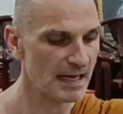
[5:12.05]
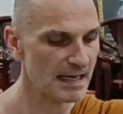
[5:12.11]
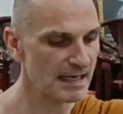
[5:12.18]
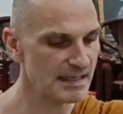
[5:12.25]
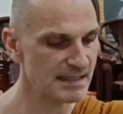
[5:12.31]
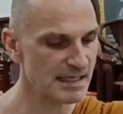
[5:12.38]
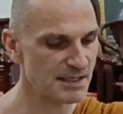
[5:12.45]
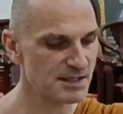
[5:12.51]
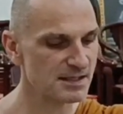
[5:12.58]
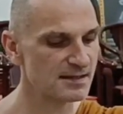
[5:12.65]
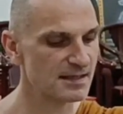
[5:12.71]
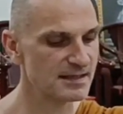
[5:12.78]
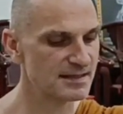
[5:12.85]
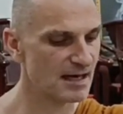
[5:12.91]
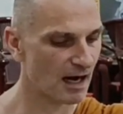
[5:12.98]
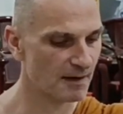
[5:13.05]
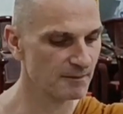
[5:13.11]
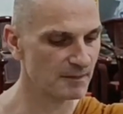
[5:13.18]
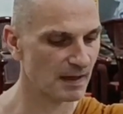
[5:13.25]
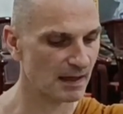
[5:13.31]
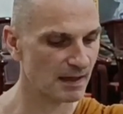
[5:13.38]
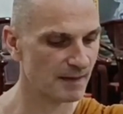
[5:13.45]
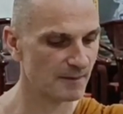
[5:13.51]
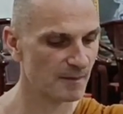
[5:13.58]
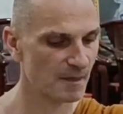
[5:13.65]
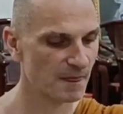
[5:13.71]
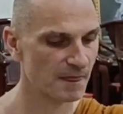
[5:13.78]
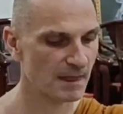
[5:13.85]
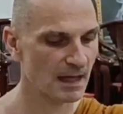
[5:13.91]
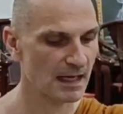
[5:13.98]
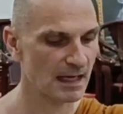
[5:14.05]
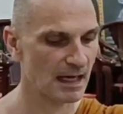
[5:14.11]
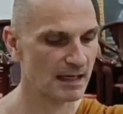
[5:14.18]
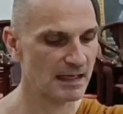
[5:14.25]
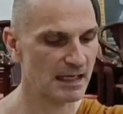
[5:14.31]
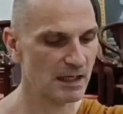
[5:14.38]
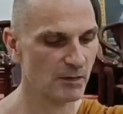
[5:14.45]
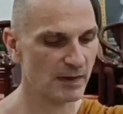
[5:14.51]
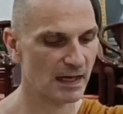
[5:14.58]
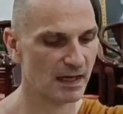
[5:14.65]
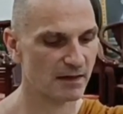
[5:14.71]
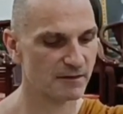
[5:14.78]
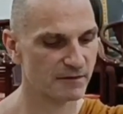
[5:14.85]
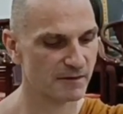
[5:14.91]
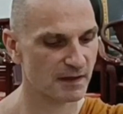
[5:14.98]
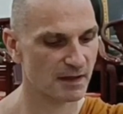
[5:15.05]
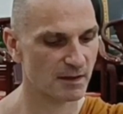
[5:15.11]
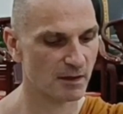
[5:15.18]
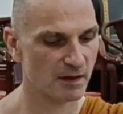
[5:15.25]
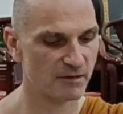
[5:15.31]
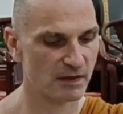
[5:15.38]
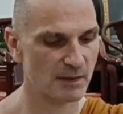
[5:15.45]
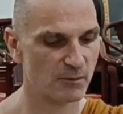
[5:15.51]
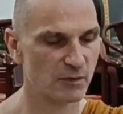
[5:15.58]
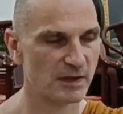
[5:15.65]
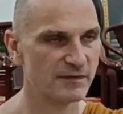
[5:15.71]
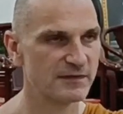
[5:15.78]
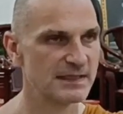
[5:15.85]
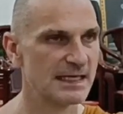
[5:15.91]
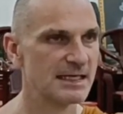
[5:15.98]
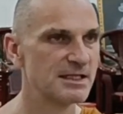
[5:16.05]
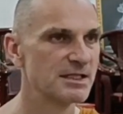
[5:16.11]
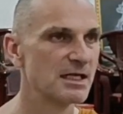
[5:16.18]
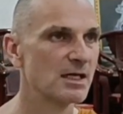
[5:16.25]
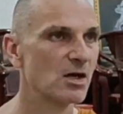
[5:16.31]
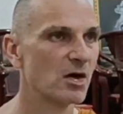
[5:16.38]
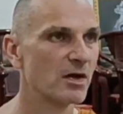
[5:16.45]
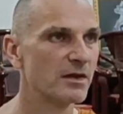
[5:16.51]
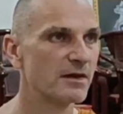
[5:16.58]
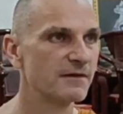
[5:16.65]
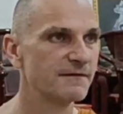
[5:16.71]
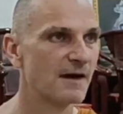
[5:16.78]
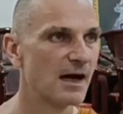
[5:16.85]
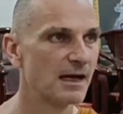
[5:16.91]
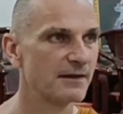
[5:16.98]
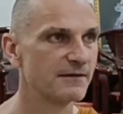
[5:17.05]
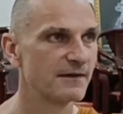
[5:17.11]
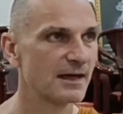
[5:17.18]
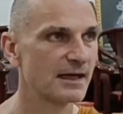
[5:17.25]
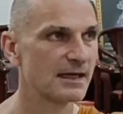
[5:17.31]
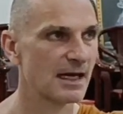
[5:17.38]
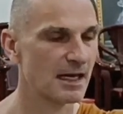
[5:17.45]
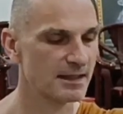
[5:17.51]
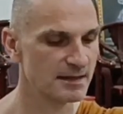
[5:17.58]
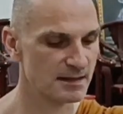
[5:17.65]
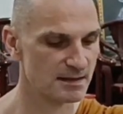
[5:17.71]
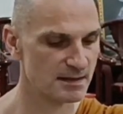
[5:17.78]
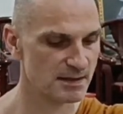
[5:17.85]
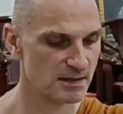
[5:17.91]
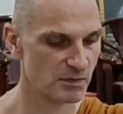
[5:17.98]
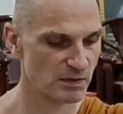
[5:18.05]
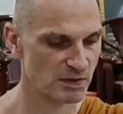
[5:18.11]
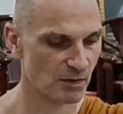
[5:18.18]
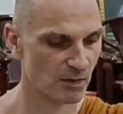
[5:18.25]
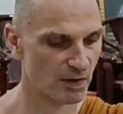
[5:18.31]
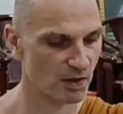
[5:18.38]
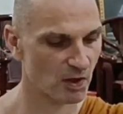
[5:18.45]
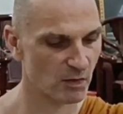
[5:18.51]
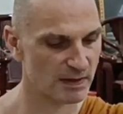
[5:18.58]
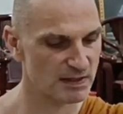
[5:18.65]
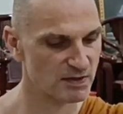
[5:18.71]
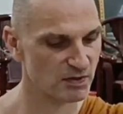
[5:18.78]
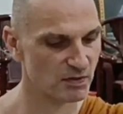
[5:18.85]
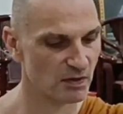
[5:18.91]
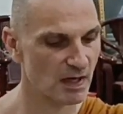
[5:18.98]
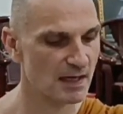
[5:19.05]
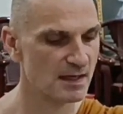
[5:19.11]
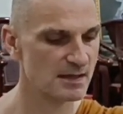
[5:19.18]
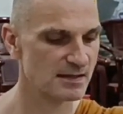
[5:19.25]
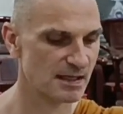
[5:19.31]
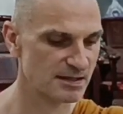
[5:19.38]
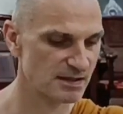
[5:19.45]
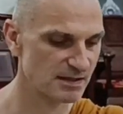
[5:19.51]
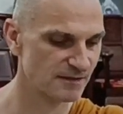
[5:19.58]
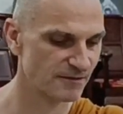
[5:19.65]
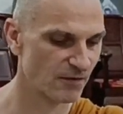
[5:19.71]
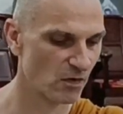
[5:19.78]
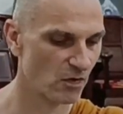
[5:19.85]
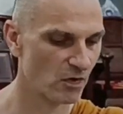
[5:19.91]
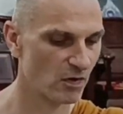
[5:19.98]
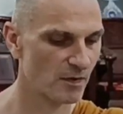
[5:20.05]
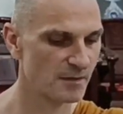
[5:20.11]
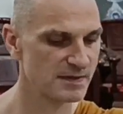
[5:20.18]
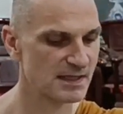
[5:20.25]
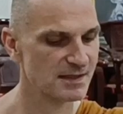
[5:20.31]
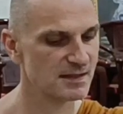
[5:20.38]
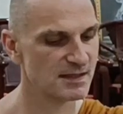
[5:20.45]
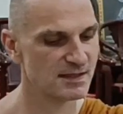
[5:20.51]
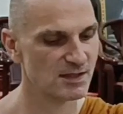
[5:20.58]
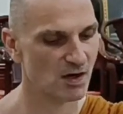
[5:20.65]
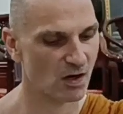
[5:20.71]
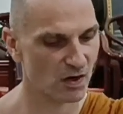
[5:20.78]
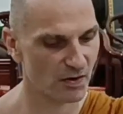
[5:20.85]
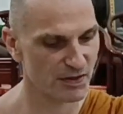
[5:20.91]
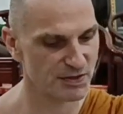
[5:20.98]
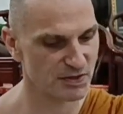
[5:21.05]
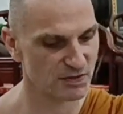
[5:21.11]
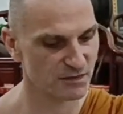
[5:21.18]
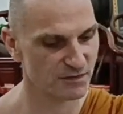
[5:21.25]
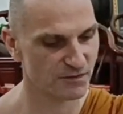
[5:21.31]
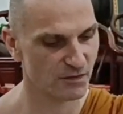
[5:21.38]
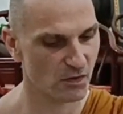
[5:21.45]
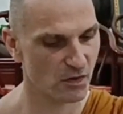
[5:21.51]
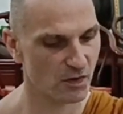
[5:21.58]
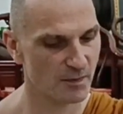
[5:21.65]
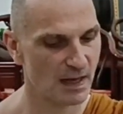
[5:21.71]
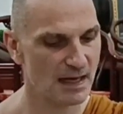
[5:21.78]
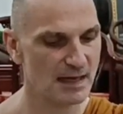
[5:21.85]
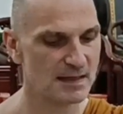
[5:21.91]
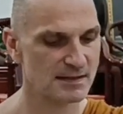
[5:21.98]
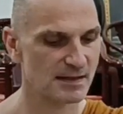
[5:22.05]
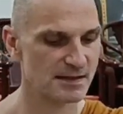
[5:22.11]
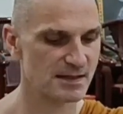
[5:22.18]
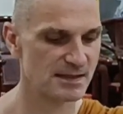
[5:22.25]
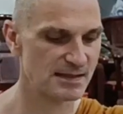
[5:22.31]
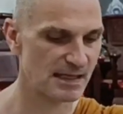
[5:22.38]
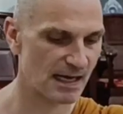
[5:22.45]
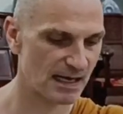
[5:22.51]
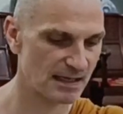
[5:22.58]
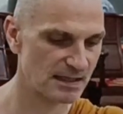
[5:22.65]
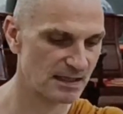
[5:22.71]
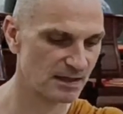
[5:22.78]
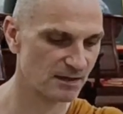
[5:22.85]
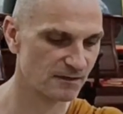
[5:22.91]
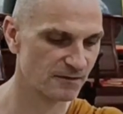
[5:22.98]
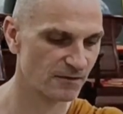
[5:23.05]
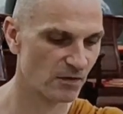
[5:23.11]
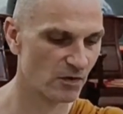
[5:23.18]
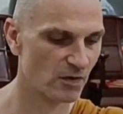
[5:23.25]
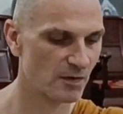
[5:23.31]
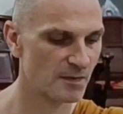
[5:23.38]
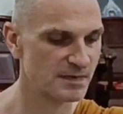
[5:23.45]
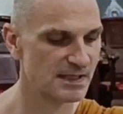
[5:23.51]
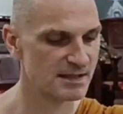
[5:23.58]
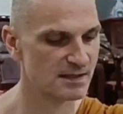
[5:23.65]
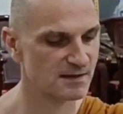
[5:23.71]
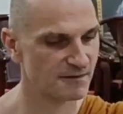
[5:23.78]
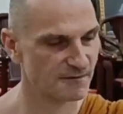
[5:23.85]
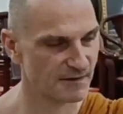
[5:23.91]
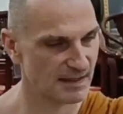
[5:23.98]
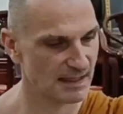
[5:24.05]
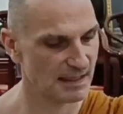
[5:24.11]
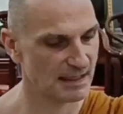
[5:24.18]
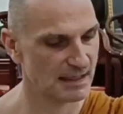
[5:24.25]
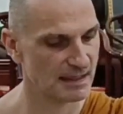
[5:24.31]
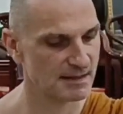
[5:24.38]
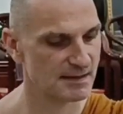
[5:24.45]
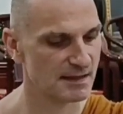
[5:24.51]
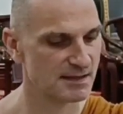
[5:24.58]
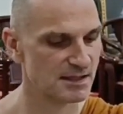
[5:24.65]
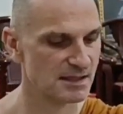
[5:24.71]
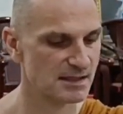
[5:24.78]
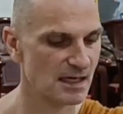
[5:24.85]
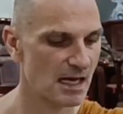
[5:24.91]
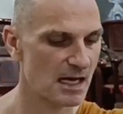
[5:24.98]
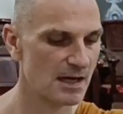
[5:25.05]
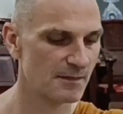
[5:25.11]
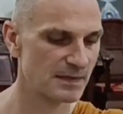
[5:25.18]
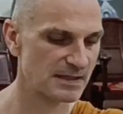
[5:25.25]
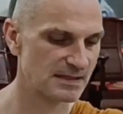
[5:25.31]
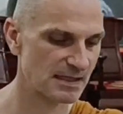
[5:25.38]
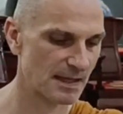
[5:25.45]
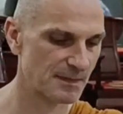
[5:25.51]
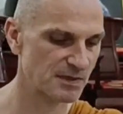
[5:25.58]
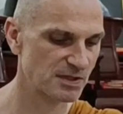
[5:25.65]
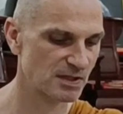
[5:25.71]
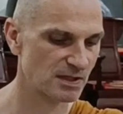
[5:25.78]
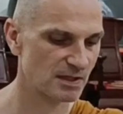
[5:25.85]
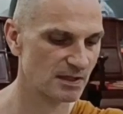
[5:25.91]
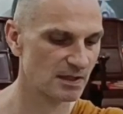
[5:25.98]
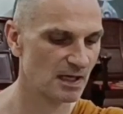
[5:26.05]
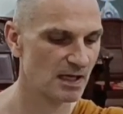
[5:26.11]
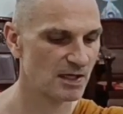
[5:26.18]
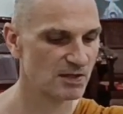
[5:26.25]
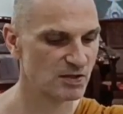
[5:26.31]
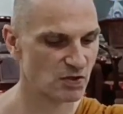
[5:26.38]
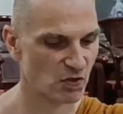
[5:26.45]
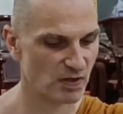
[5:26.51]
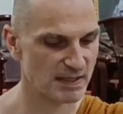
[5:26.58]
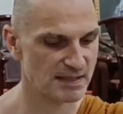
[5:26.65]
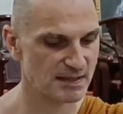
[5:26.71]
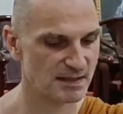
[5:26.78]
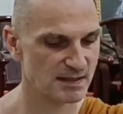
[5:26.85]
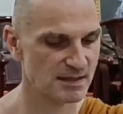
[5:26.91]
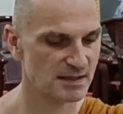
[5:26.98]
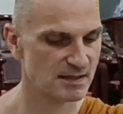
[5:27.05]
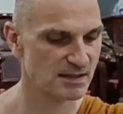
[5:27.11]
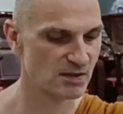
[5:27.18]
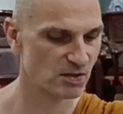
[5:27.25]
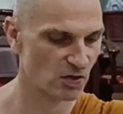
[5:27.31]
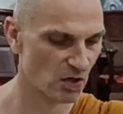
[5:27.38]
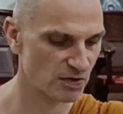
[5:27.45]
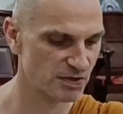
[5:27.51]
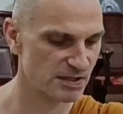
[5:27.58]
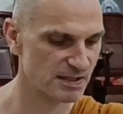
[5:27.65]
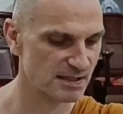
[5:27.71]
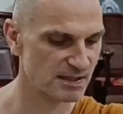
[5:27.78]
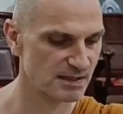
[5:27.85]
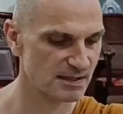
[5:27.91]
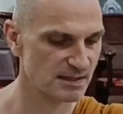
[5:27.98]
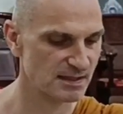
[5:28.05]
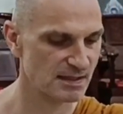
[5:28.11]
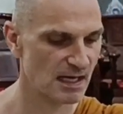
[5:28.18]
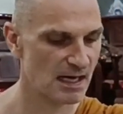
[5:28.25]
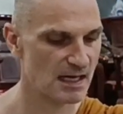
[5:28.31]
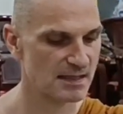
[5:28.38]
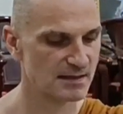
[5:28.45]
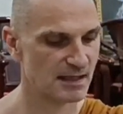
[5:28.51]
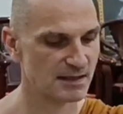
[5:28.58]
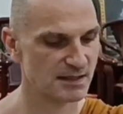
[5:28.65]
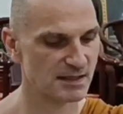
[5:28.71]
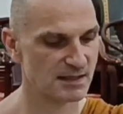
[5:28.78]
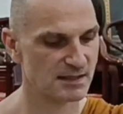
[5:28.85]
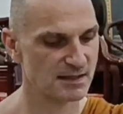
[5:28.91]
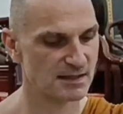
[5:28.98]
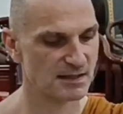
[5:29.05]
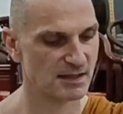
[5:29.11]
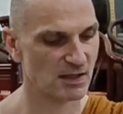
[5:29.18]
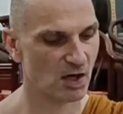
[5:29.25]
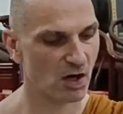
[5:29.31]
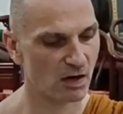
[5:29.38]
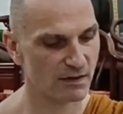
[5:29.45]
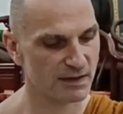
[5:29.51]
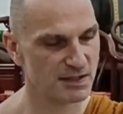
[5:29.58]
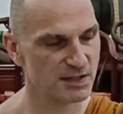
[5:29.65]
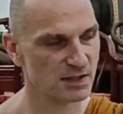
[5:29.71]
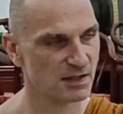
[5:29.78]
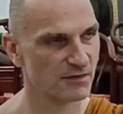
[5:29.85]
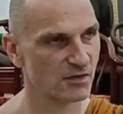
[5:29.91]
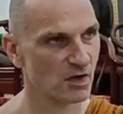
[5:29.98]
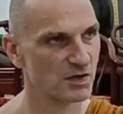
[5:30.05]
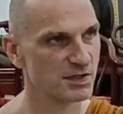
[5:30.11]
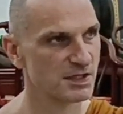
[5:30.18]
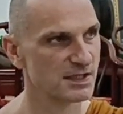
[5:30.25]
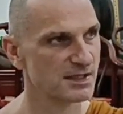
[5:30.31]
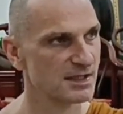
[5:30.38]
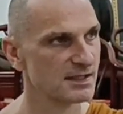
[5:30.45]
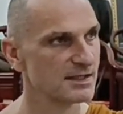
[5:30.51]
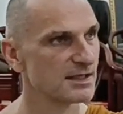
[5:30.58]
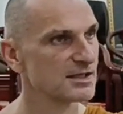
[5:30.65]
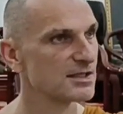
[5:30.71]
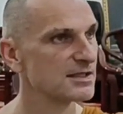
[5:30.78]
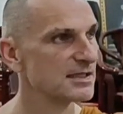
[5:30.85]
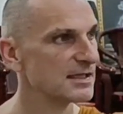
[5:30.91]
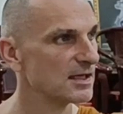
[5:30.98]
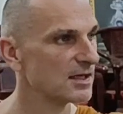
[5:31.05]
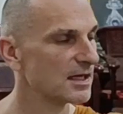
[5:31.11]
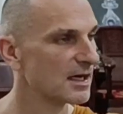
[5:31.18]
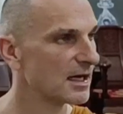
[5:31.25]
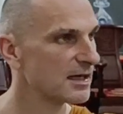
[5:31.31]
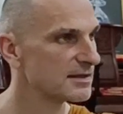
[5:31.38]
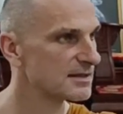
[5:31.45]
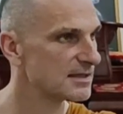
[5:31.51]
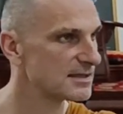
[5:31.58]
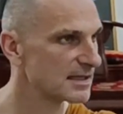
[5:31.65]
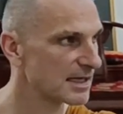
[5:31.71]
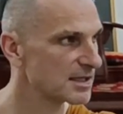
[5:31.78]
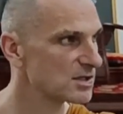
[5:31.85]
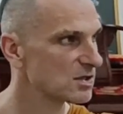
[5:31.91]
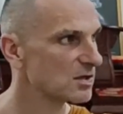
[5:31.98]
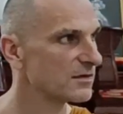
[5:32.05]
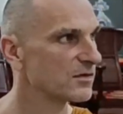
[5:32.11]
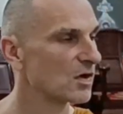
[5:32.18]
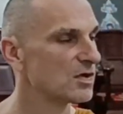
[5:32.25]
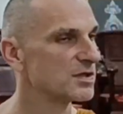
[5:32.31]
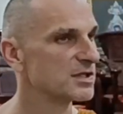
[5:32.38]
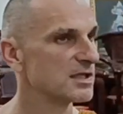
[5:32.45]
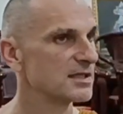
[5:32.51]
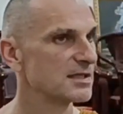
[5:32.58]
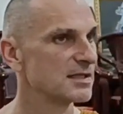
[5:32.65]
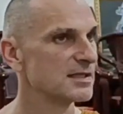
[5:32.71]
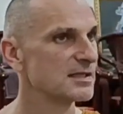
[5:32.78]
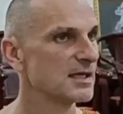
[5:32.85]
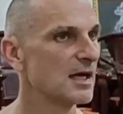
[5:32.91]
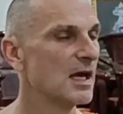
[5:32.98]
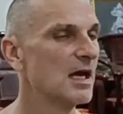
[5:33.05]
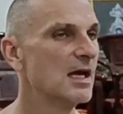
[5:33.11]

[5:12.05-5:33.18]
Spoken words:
He teaches the Dhamma And here we have a very brief teaching on the 5 khandhas, which I won't go into, such as form, such as the origin of form, such as the ending of form, such as feeling, such as perception, choices, consciousness, such as the origin of consciousness, such as the cessation of consciousness.